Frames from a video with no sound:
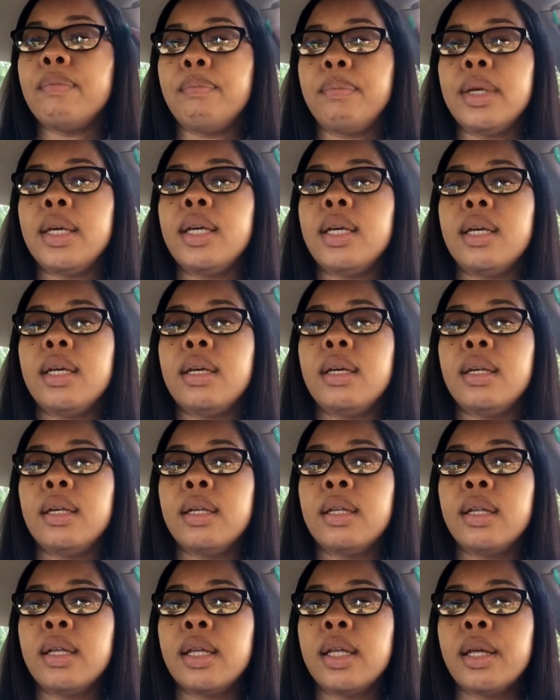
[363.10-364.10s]
me
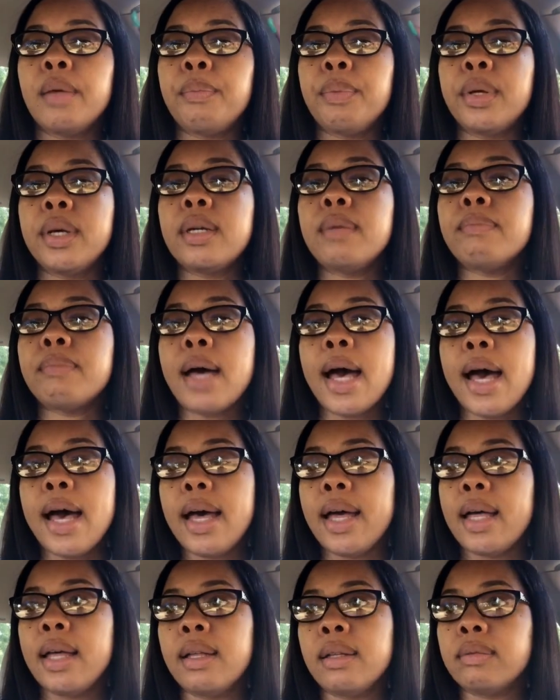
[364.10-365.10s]
put
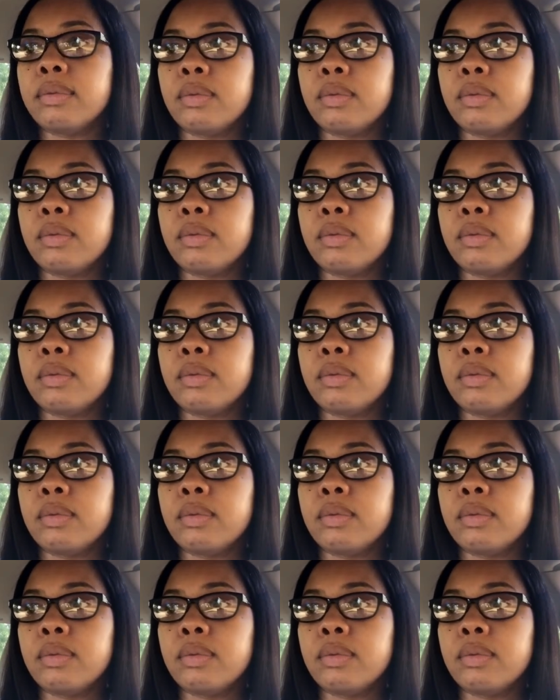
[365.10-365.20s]
my